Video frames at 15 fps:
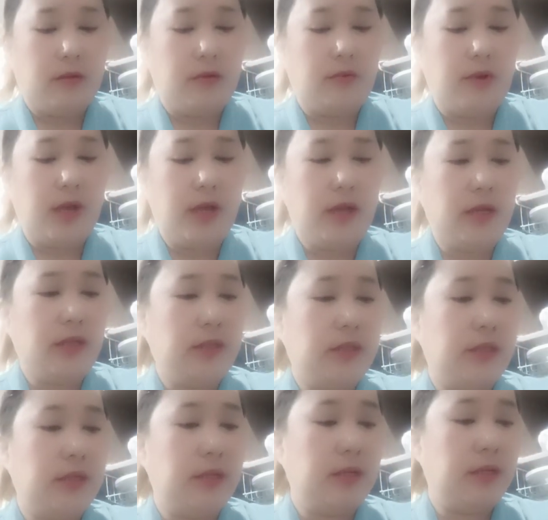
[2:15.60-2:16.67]
Right?
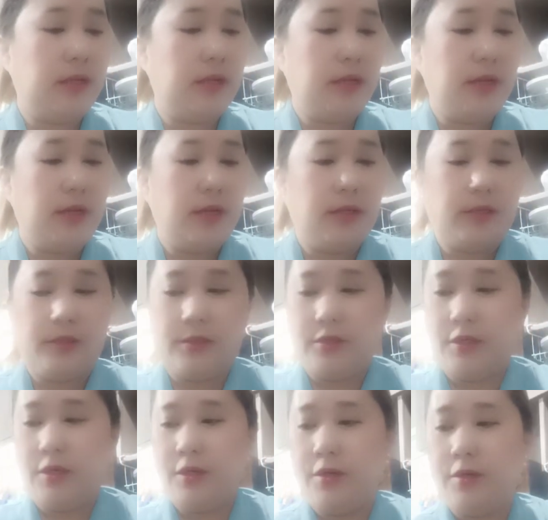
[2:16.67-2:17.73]

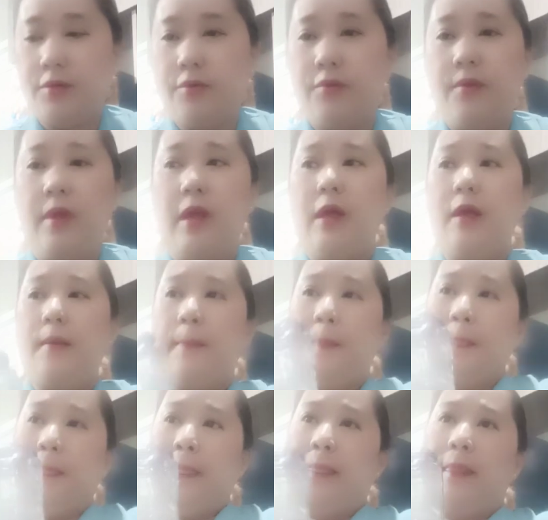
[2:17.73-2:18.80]
So,
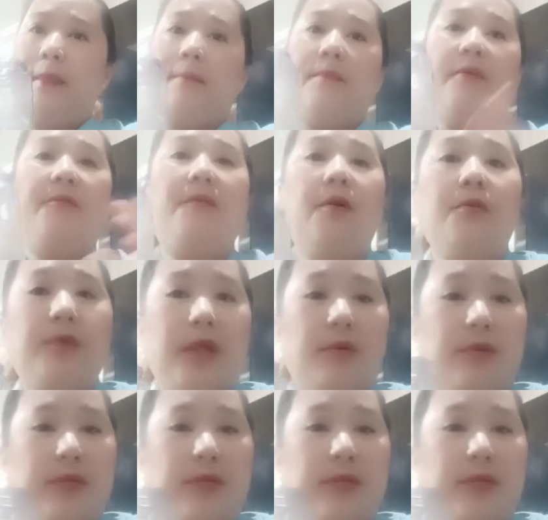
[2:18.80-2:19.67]
before when I